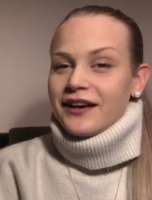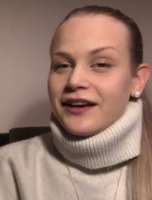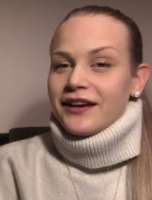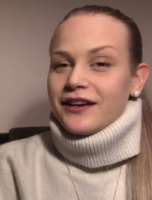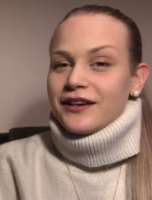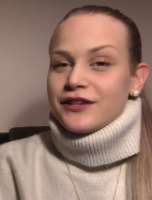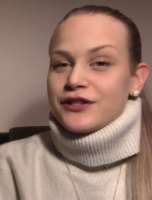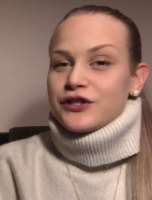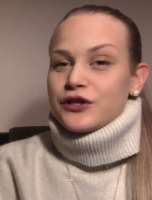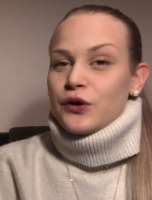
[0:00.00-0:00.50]

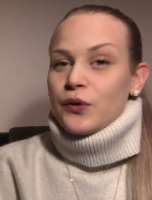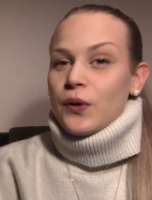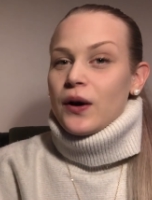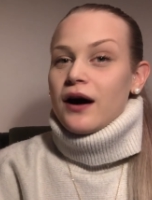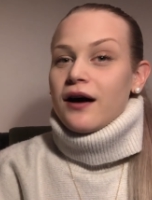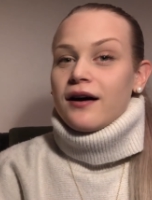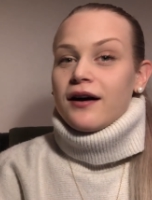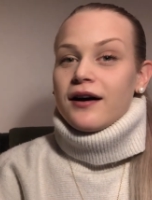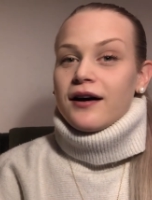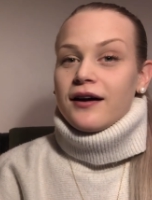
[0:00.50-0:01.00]
So
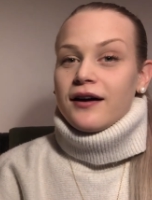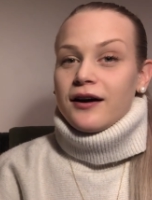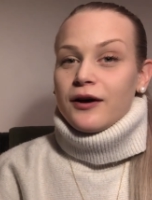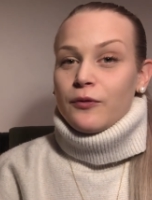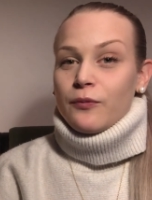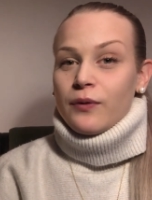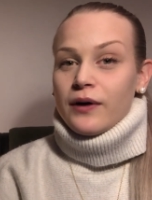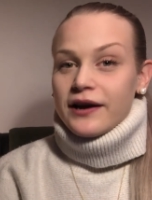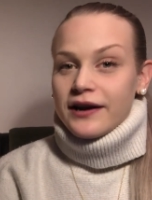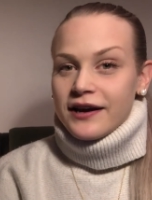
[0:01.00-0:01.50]

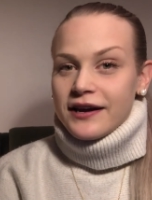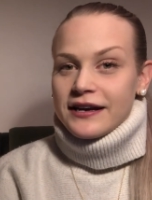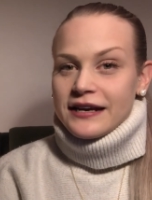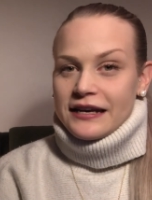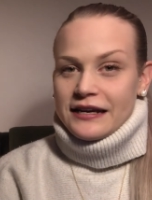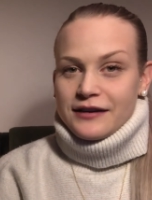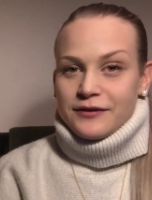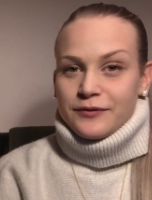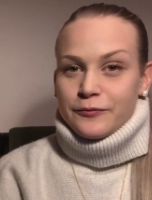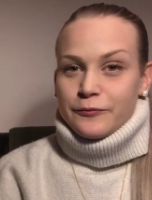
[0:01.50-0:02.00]
what I
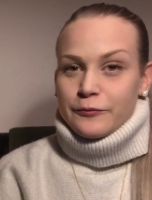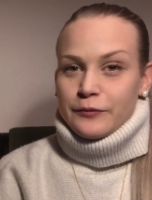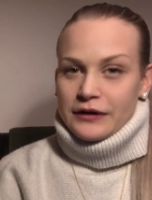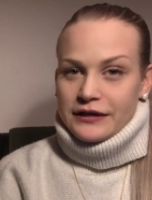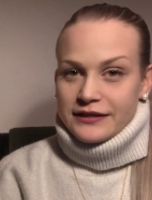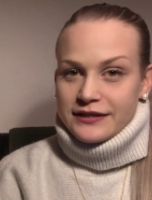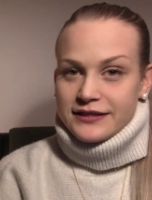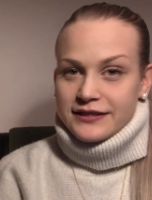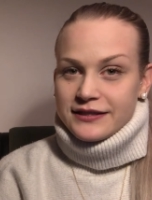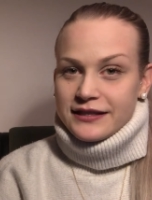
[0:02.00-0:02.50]
did
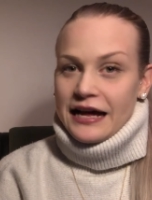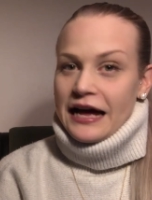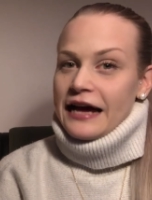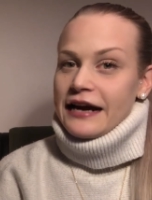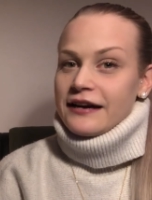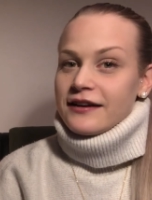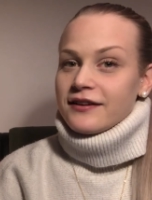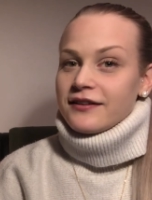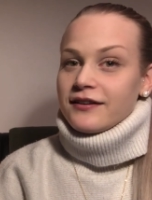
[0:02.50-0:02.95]
was that